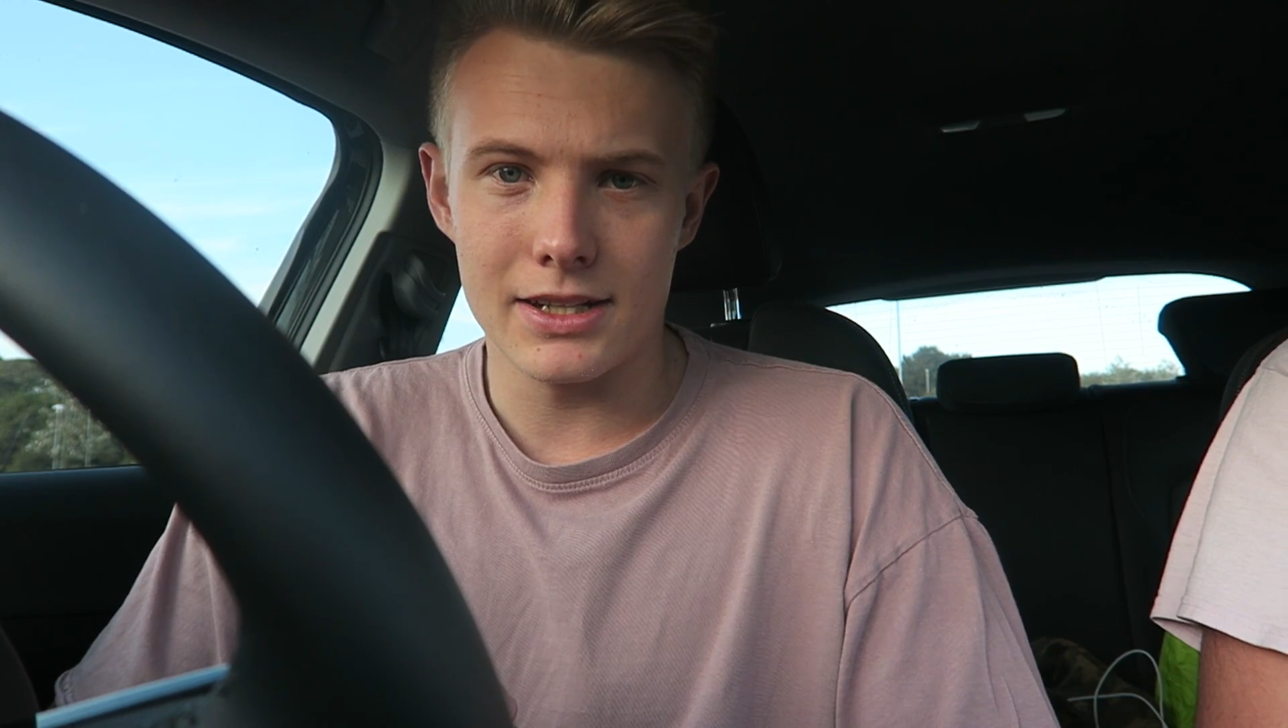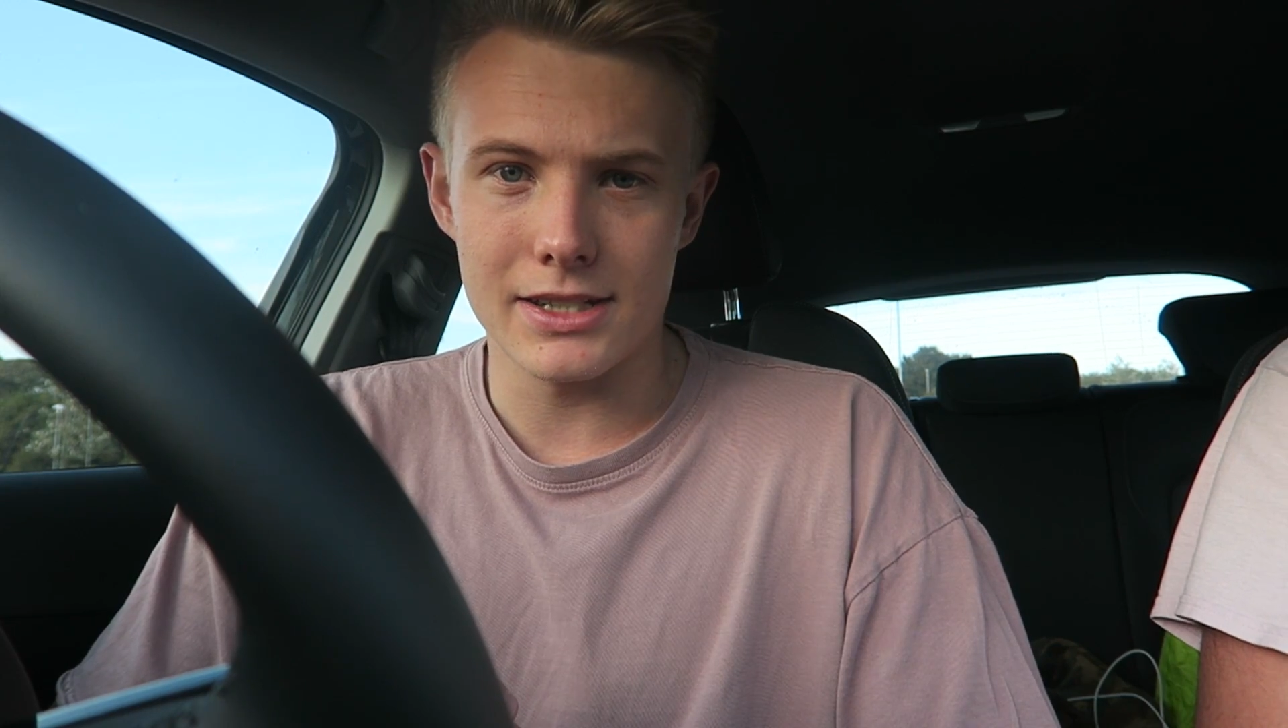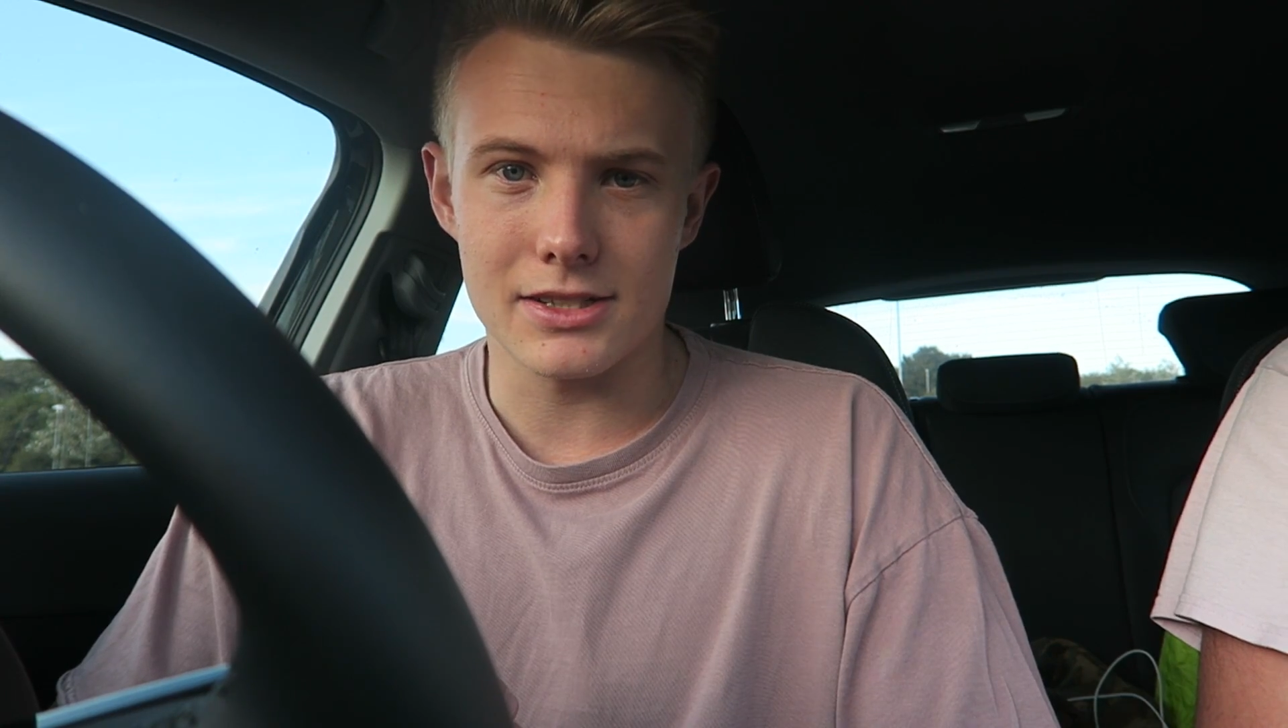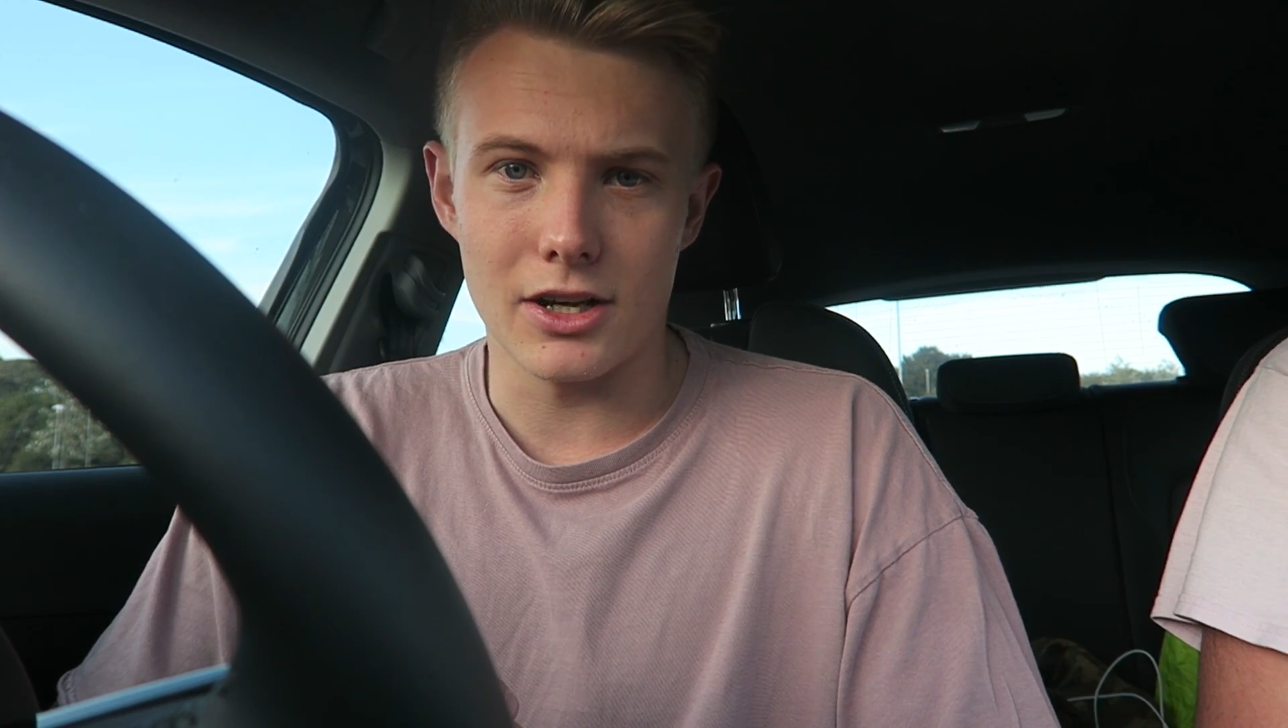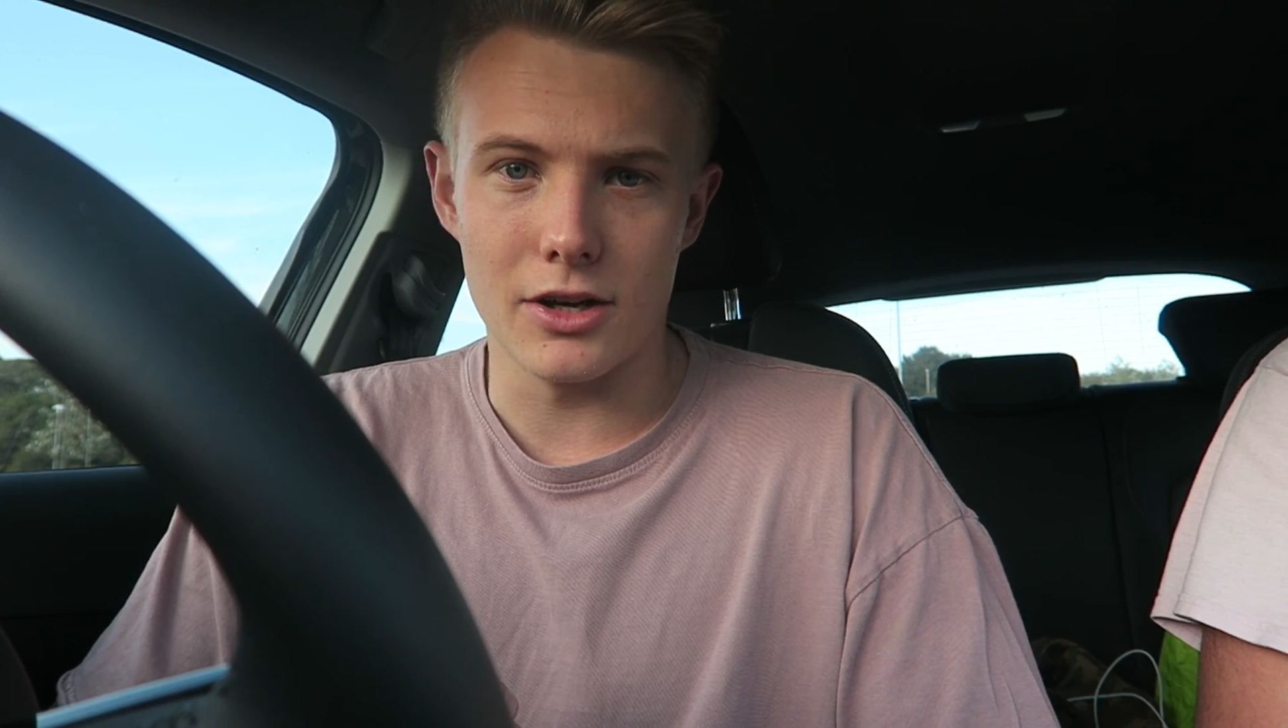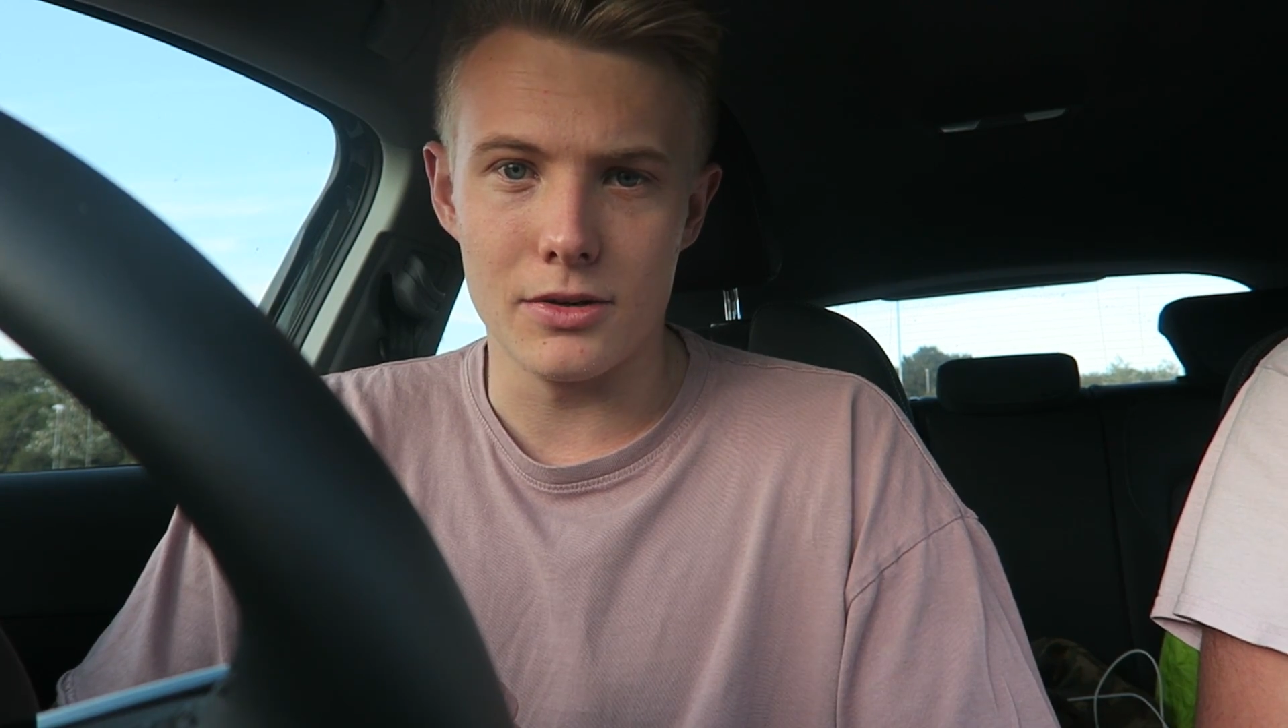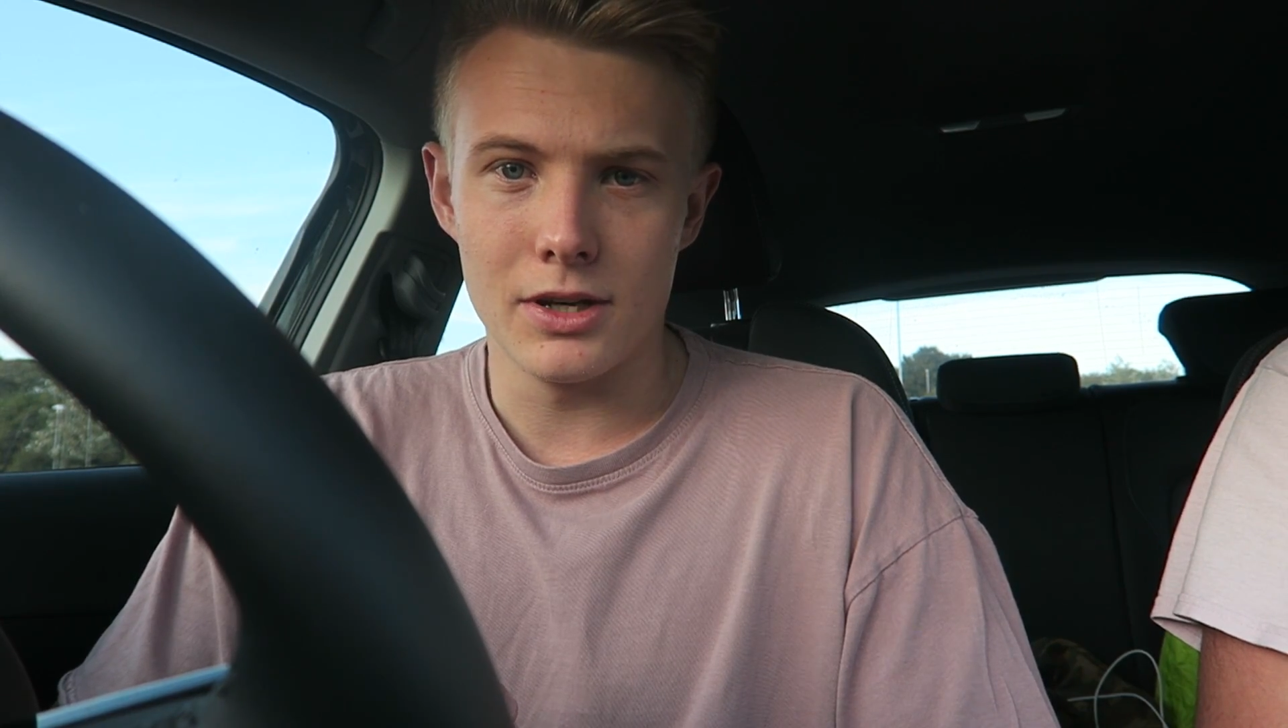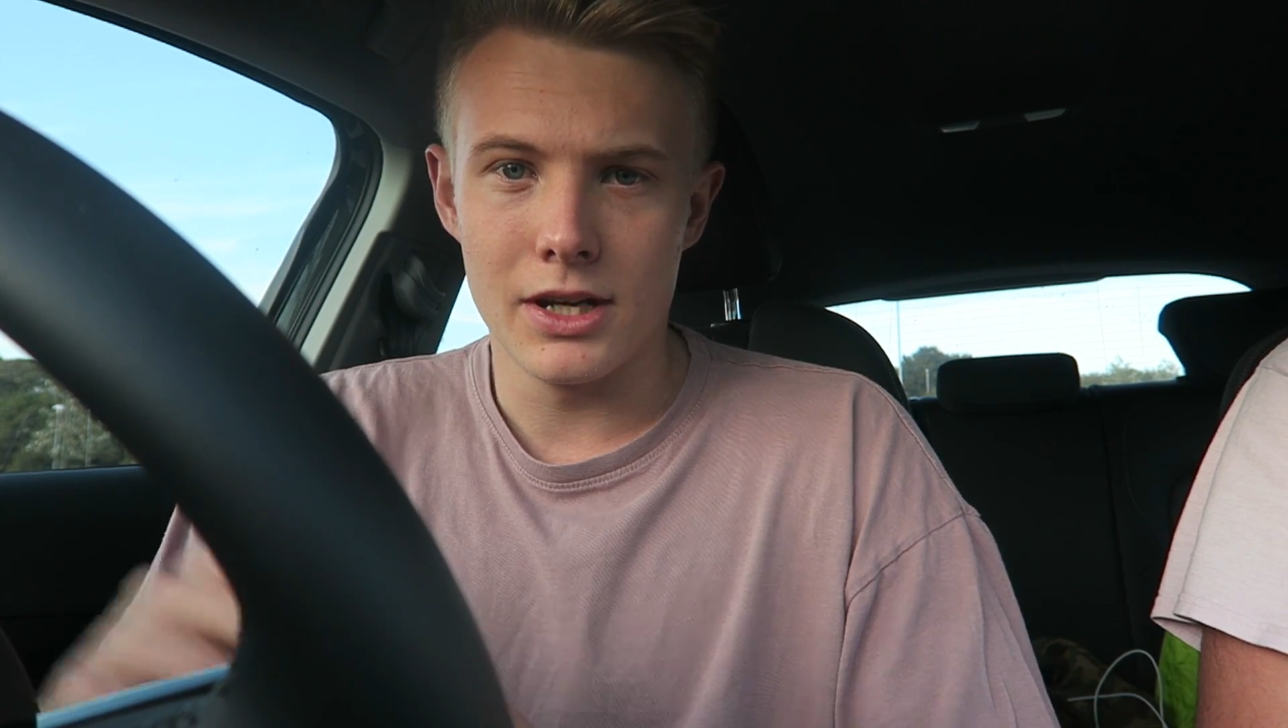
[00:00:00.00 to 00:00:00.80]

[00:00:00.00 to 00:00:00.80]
Let's go